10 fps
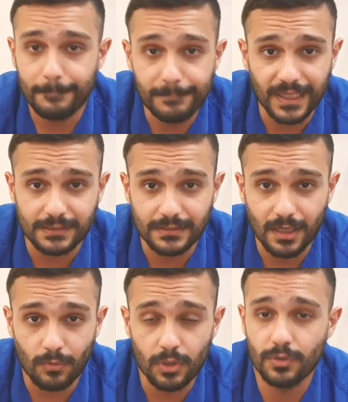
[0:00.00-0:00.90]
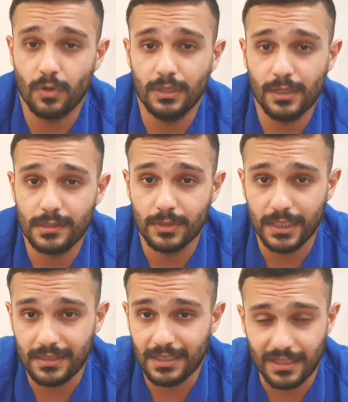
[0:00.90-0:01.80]
but our goal is to
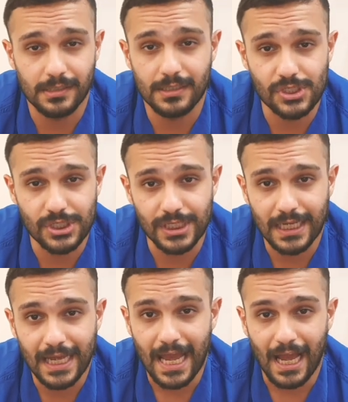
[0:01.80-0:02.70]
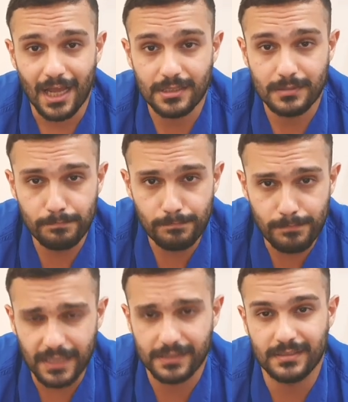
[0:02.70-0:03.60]
read the ECG as
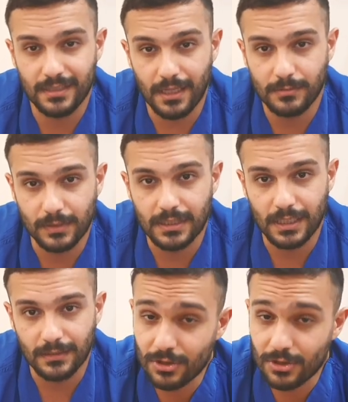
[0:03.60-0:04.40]
best as we can.